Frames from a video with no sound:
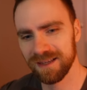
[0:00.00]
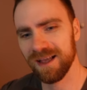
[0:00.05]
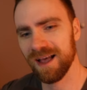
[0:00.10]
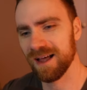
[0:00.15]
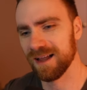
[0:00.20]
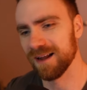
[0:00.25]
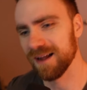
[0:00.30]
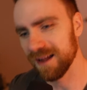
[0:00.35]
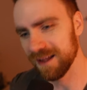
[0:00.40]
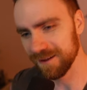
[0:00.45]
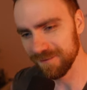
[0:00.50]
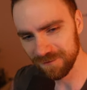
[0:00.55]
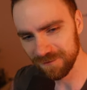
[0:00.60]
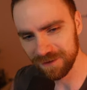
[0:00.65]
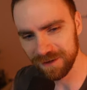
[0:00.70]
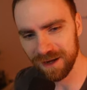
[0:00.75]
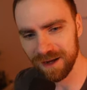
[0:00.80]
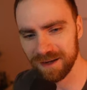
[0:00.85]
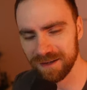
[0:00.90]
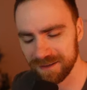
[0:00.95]
and I have
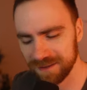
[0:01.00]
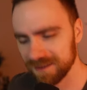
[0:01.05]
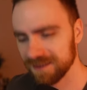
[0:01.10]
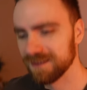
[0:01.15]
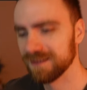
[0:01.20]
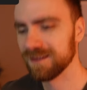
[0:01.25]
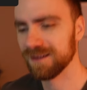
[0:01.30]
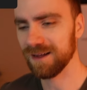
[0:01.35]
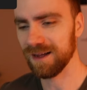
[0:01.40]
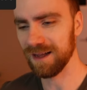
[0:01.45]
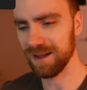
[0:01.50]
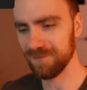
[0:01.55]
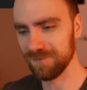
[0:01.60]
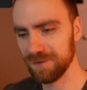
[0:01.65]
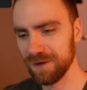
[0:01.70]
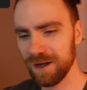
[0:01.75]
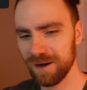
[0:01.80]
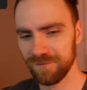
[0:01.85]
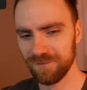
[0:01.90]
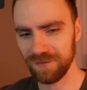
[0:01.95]

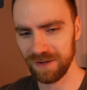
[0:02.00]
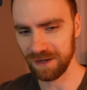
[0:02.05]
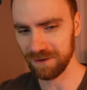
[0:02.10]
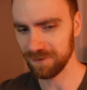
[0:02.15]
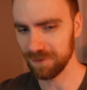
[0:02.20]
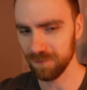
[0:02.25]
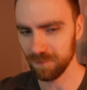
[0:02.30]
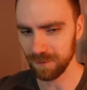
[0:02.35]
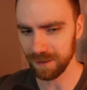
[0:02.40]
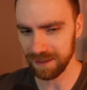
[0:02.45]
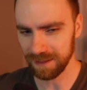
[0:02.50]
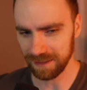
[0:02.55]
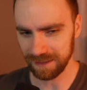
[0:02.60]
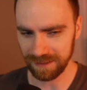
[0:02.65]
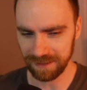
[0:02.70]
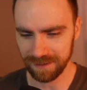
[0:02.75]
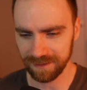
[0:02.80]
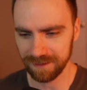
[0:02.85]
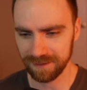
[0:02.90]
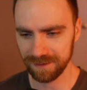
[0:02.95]
not found a
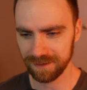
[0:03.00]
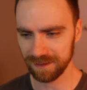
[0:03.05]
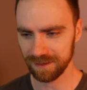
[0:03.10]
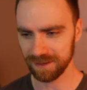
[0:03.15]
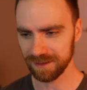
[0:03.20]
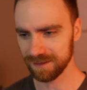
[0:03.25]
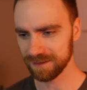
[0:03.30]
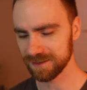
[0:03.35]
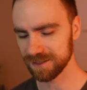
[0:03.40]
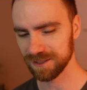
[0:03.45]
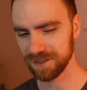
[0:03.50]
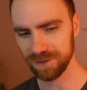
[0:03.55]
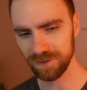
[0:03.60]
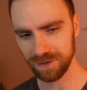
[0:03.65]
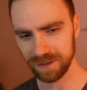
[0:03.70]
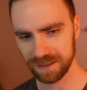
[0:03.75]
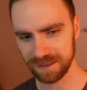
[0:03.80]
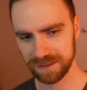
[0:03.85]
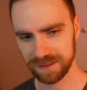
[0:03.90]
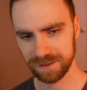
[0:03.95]
way to
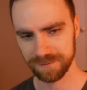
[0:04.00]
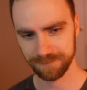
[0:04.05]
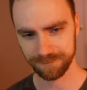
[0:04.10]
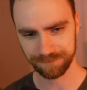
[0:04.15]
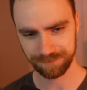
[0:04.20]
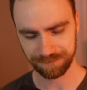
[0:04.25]
do this.